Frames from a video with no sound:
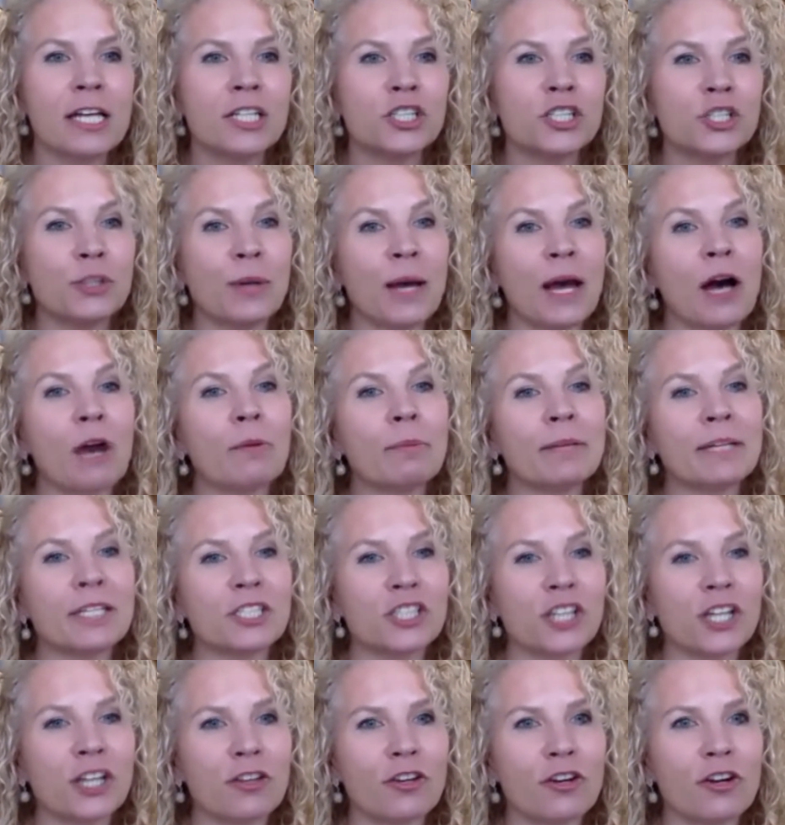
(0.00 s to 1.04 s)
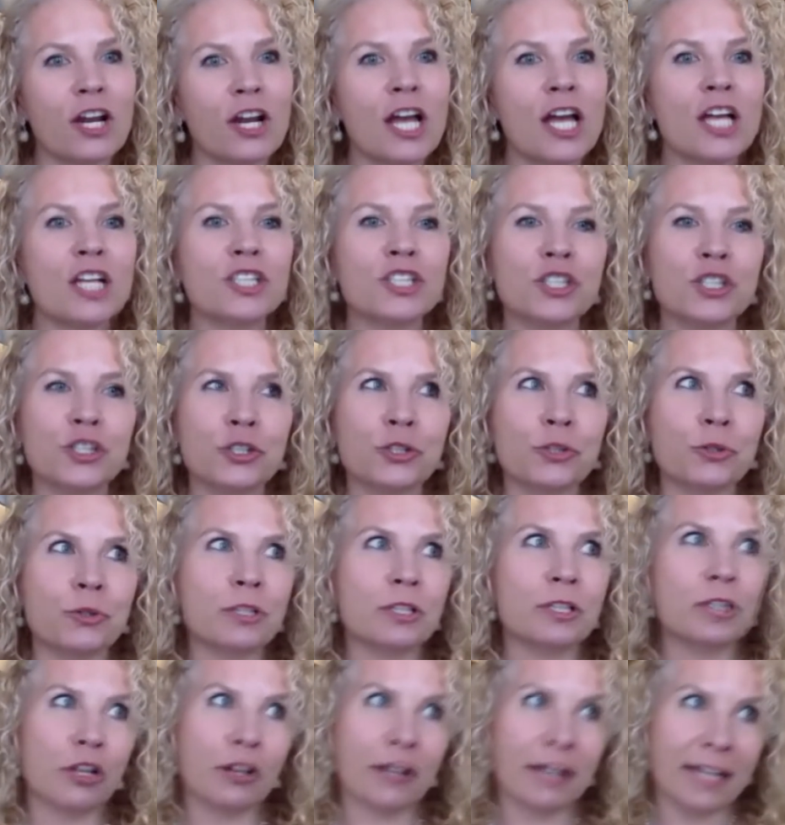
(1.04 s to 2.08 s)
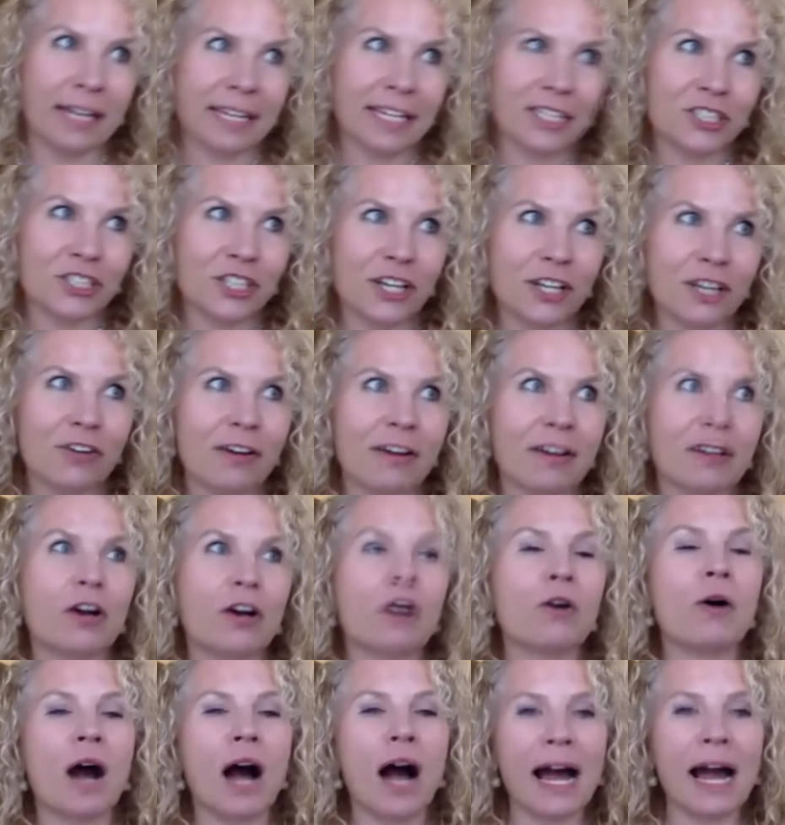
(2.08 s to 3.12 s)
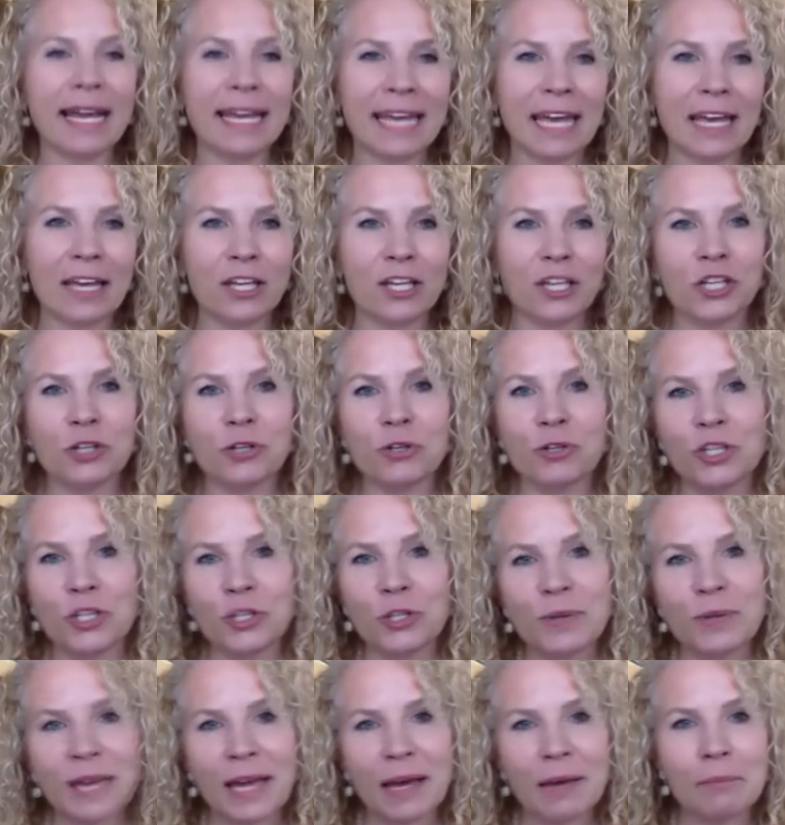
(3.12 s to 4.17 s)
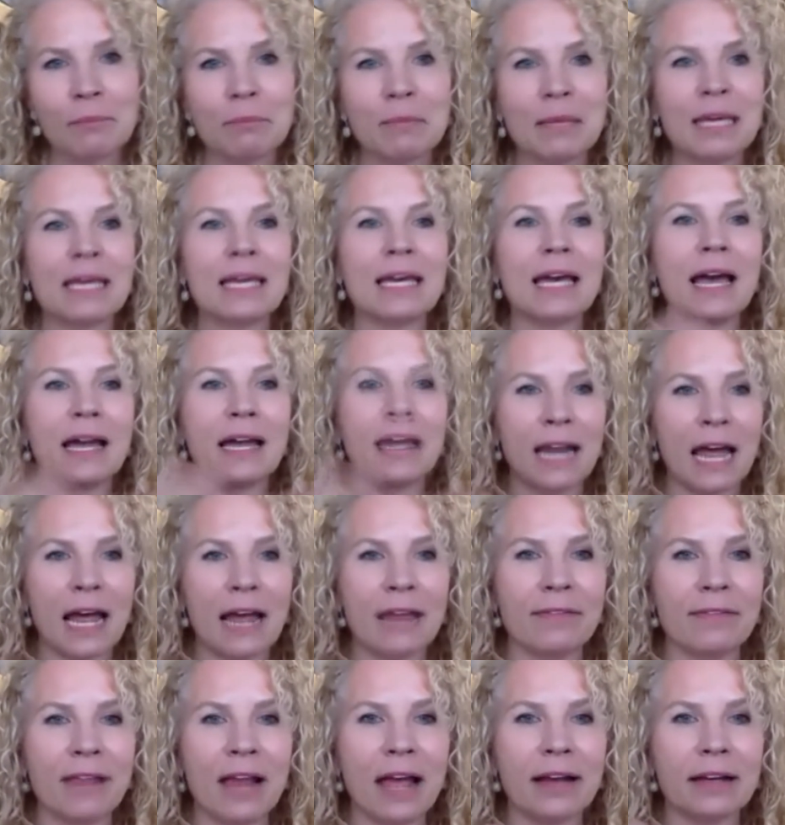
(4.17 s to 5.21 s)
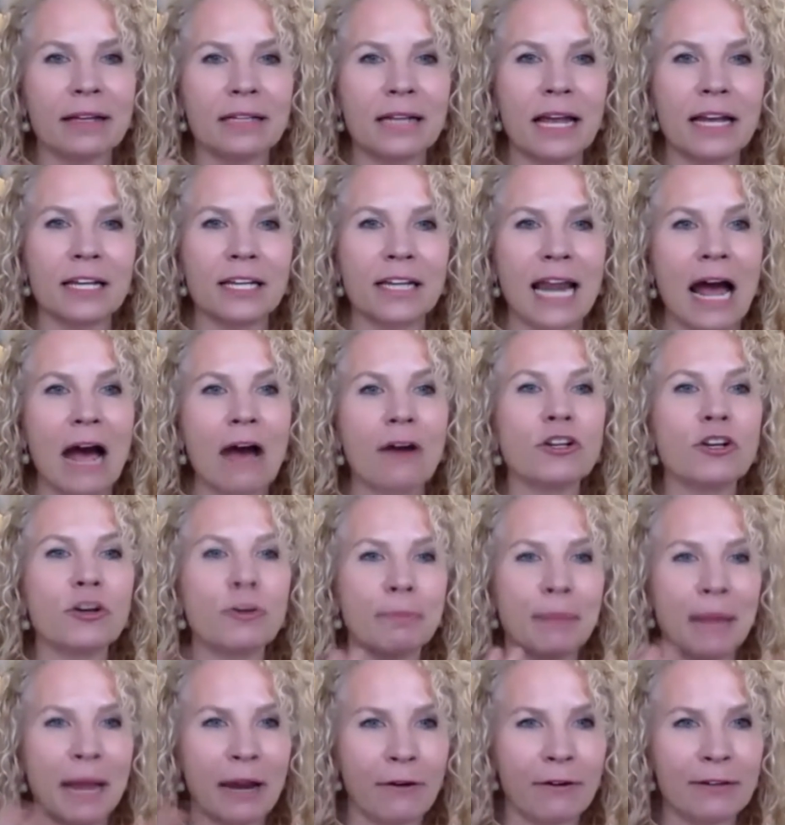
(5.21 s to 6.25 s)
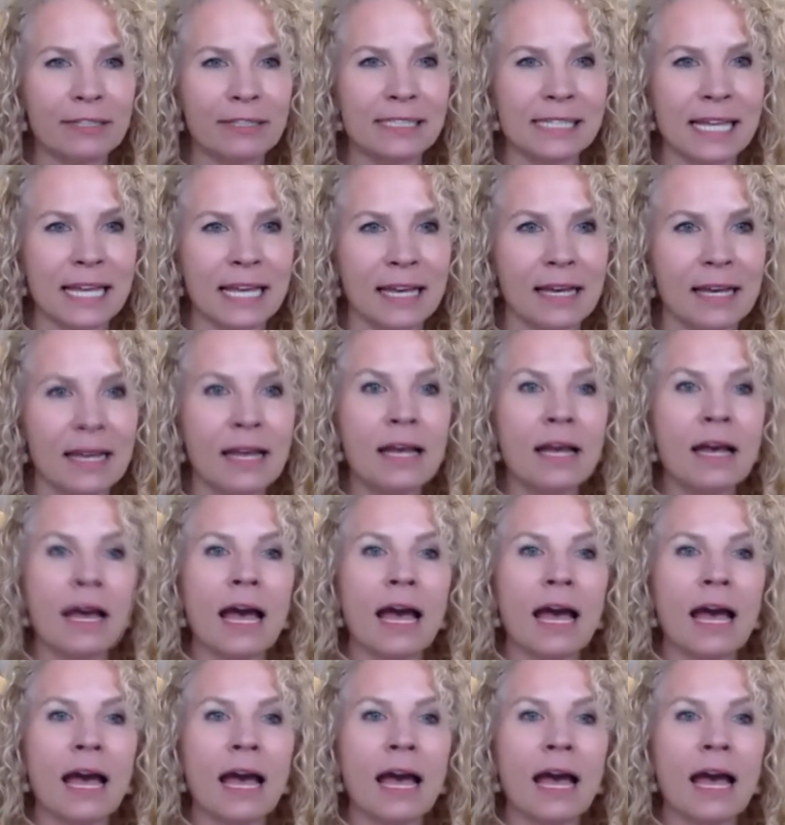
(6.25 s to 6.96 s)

to help each other to look at each other and go i get you you get me and and and and now you're parenting